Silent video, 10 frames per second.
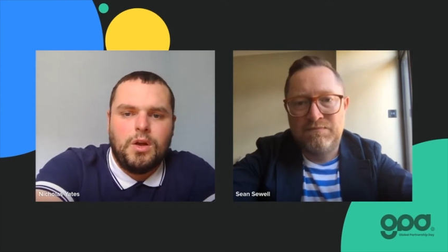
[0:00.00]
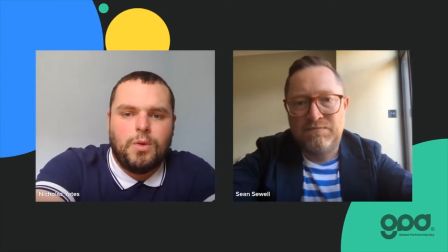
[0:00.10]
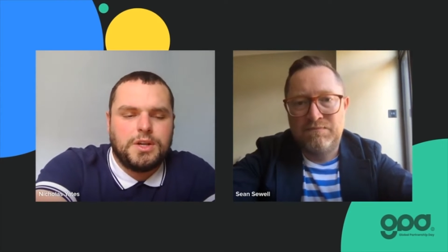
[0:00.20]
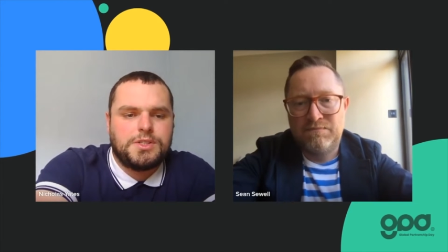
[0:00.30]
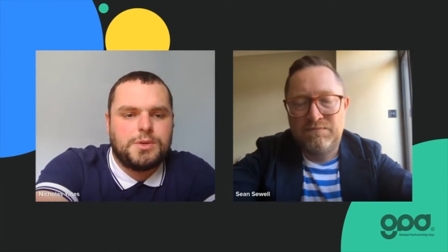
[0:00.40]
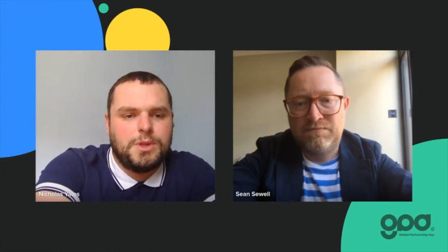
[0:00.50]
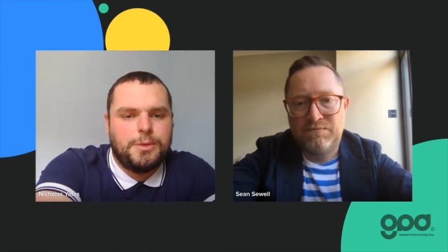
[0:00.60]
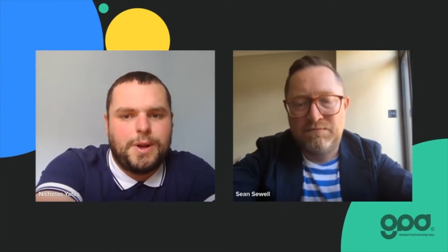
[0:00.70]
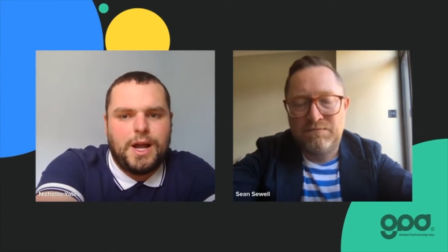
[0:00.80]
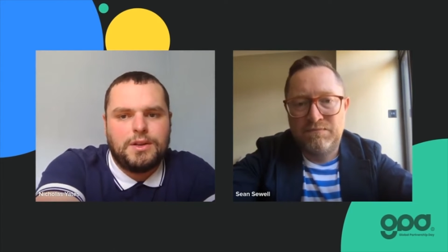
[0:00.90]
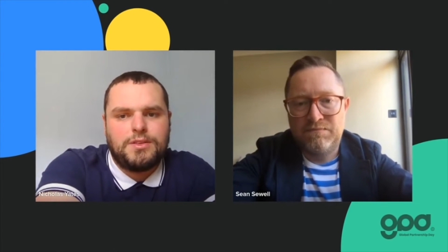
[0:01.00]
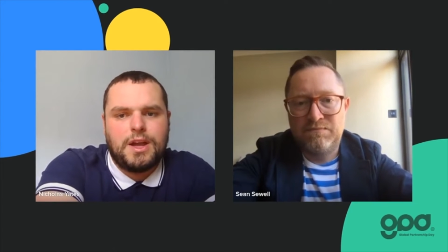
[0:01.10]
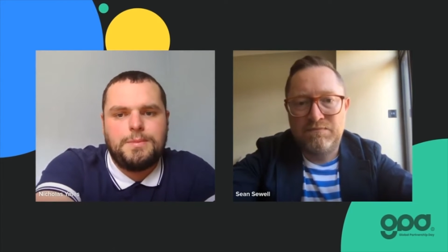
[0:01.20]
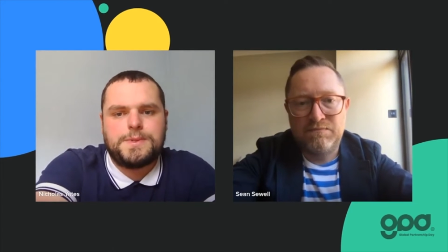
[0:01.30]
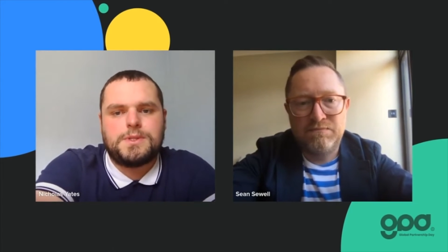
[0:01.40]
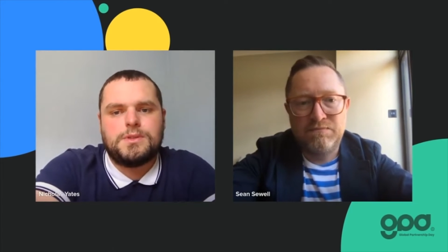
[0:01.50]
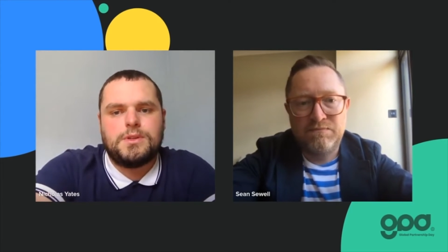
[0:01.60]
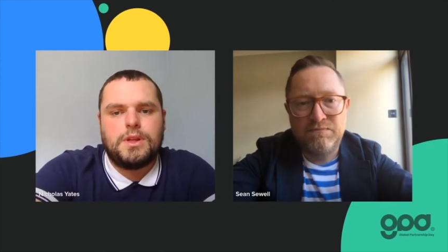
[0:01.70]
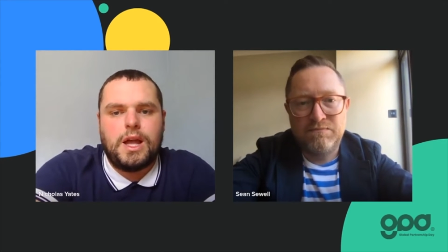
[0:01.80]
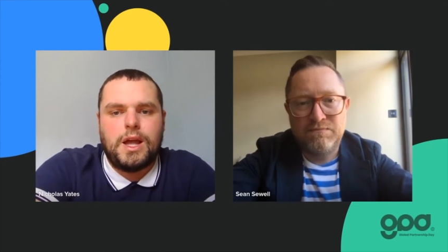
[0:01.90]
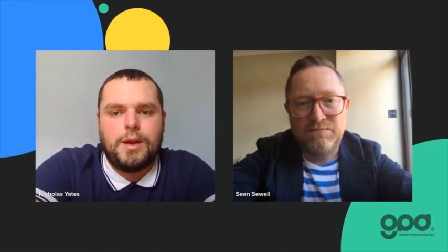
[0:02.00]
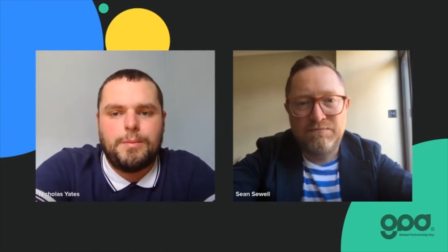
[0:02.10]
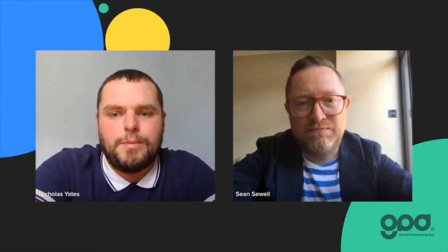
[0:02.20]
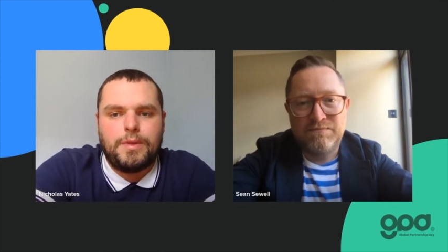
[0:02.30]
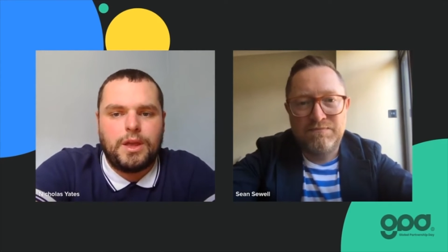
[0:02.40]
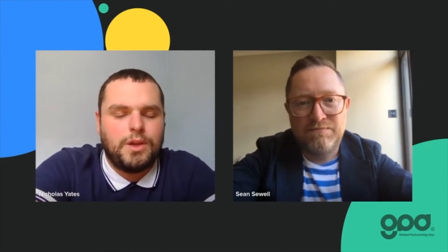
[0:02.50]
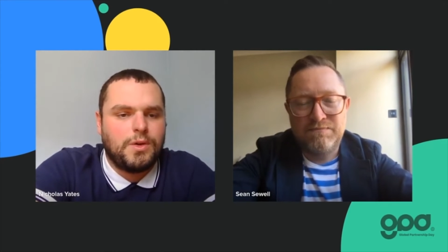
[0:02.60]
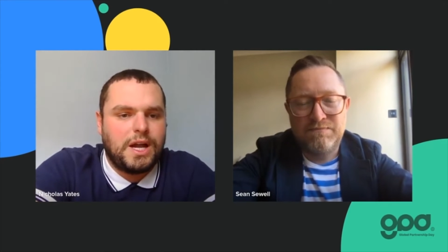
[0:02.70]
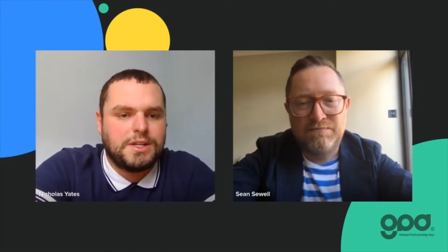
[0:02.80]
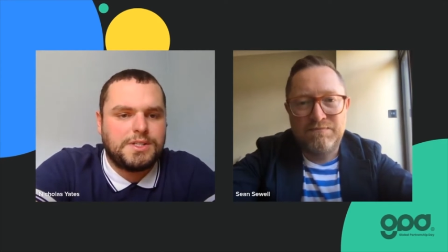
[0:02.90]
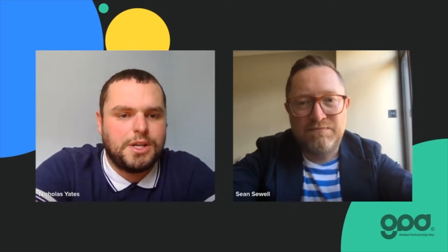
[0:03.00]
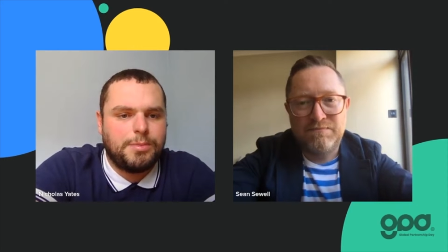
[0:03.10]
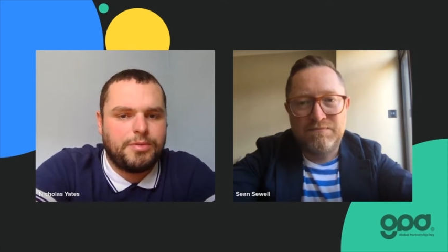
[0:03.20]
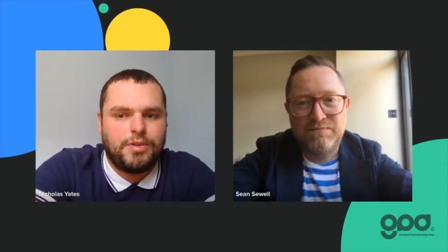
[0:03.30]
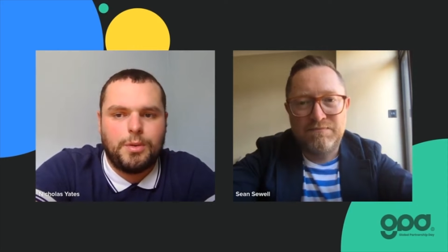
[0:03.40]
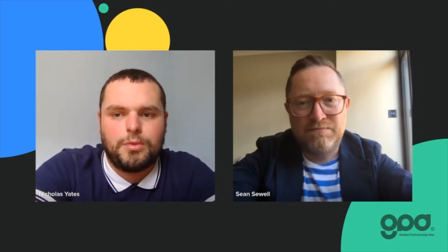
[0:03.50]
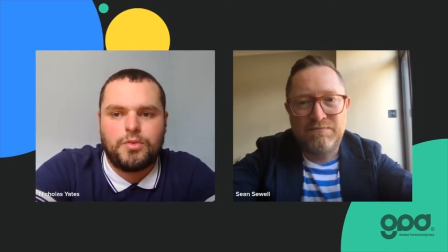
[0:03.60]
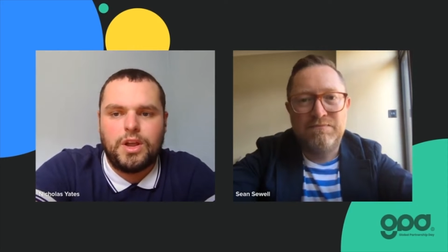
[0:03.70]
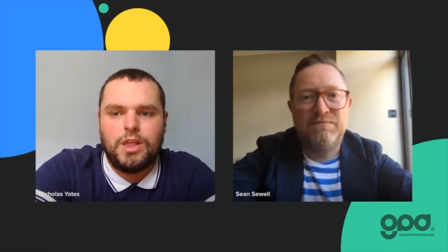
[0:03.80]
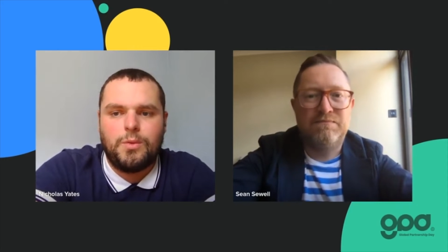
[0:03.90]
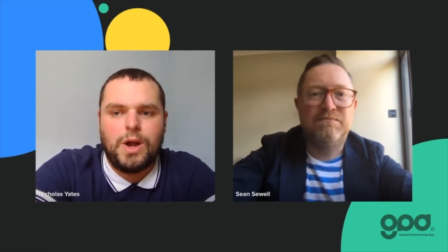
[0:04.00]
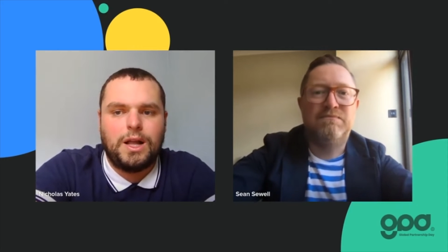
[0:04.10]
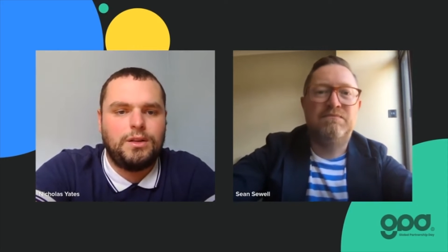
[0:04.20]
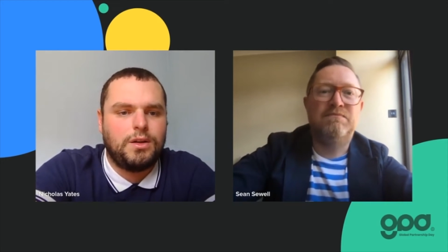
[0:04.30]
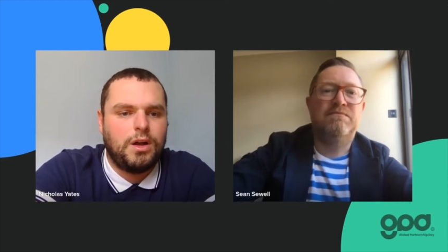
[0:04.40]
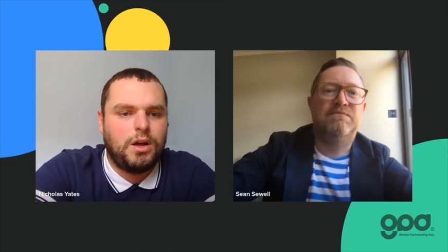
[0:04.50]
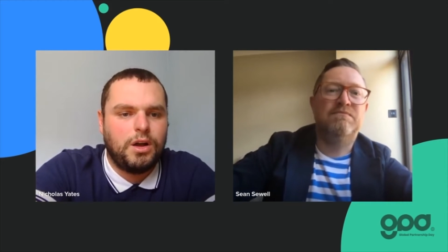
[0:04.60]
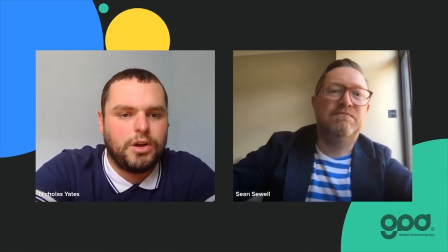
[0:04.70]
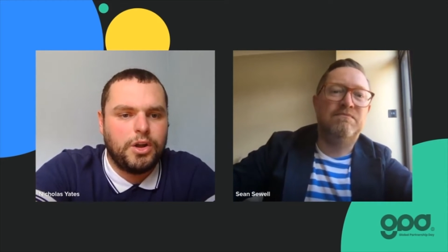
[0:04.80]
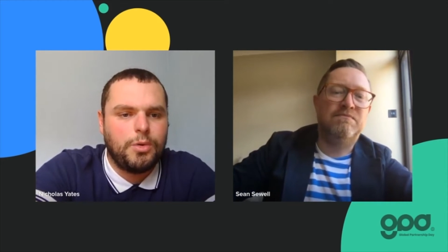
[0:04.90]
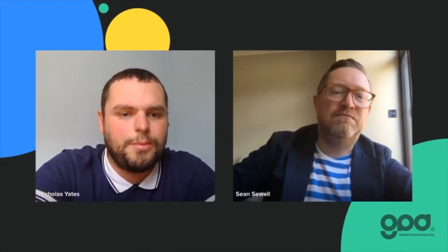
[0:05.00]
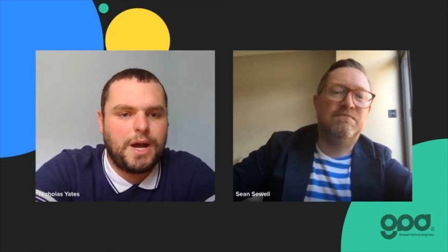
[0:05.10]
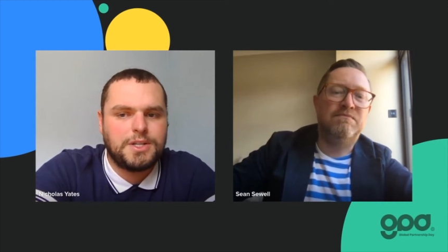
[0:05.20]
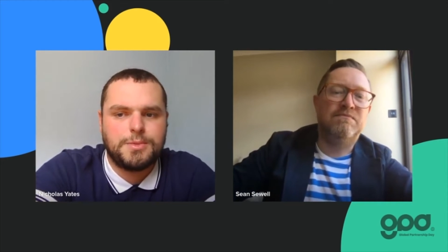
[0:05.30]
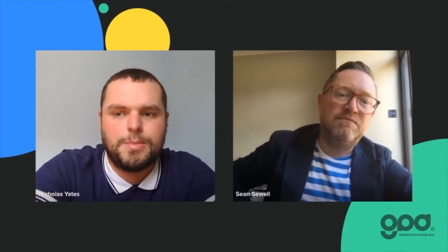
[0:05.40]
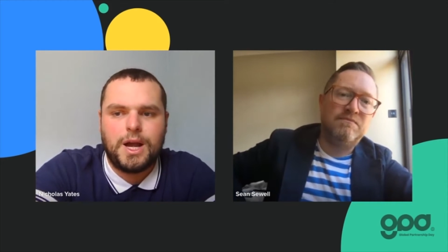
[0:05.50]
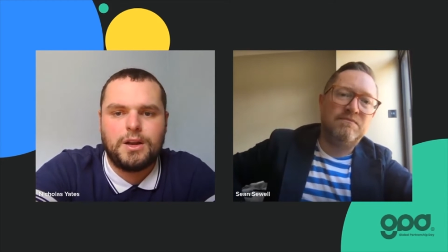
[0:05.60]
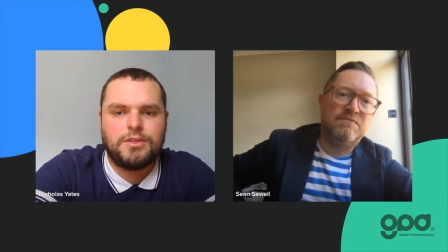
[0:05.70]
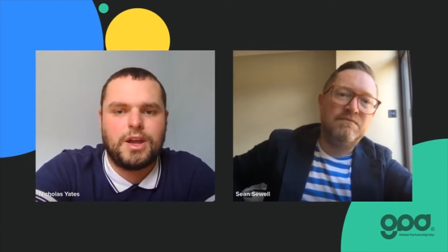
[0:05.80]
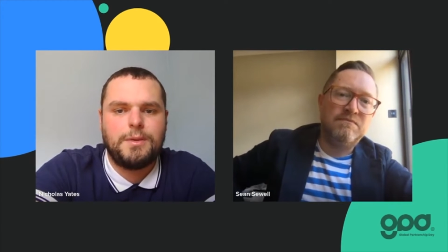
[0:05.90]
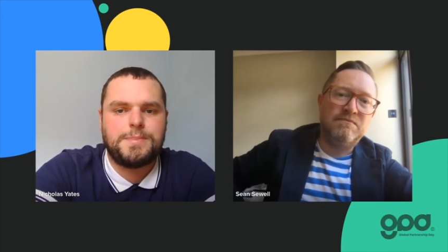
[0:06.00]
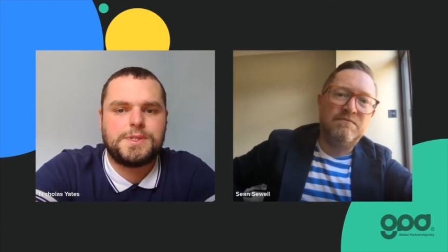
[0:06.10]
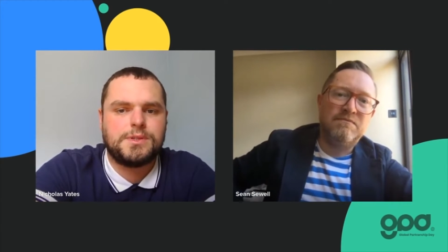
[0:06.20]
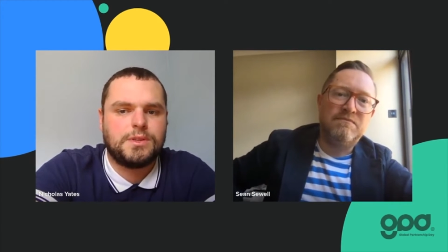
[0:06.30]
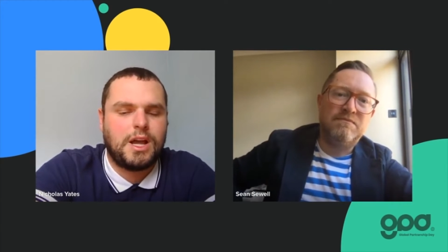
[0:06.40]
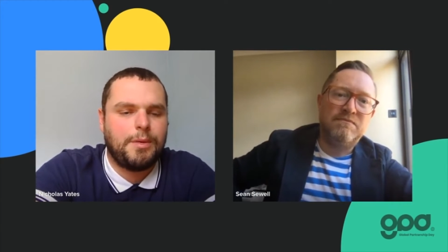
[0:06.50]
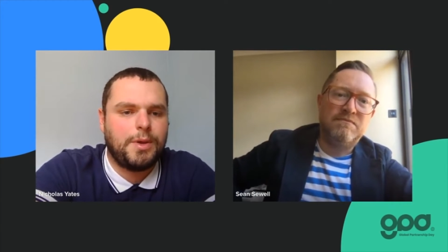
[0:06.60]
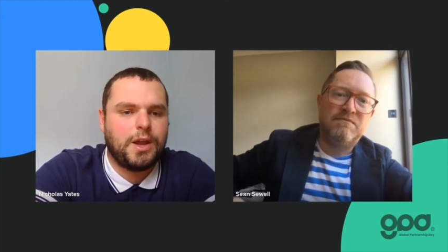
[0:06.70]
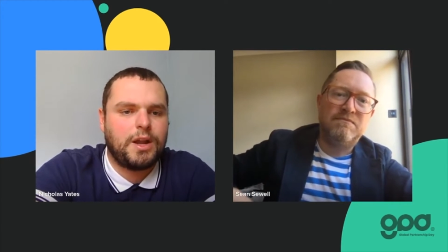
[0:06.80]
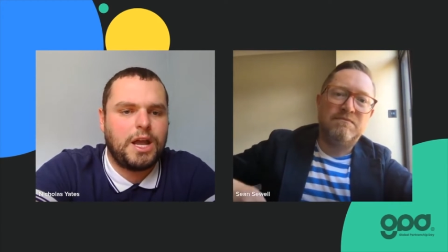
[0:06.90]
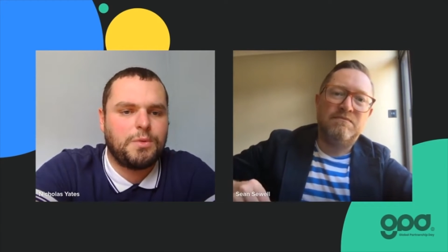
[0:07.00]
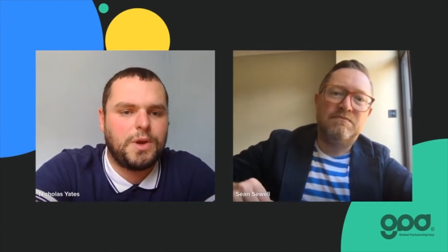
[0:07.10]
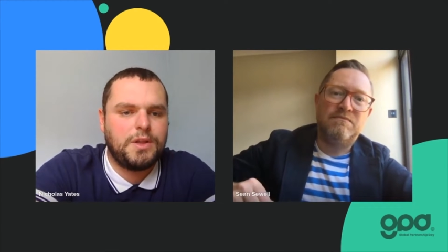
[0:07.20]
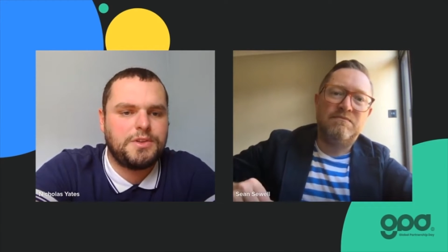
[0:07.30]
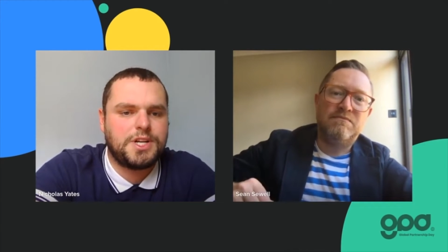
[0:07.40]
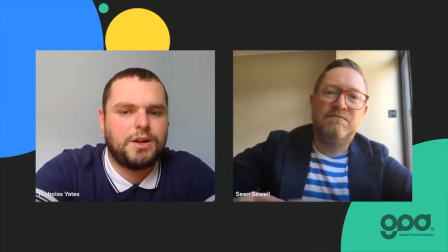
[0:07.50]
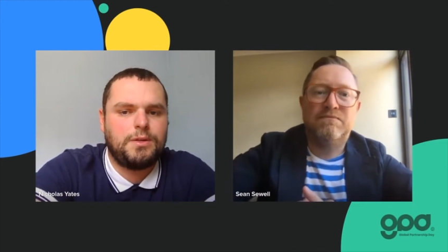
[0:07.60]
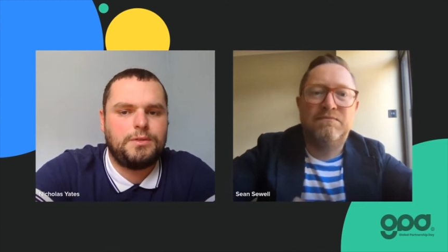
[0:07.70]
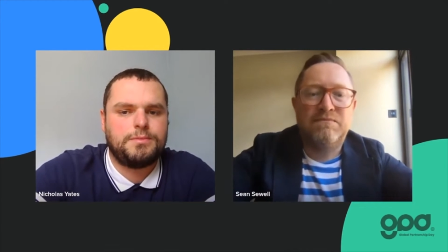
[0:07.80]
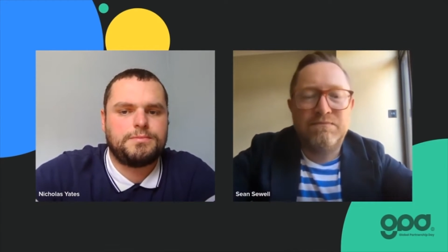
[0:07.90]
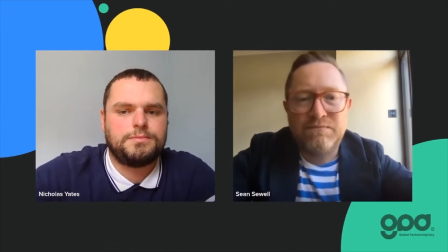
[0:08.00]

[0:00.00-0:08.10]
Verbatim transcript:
Speaker 1: What are some of the partner types um, that you guys see performing really well or, or new emerging partner types that are making headway in the channel?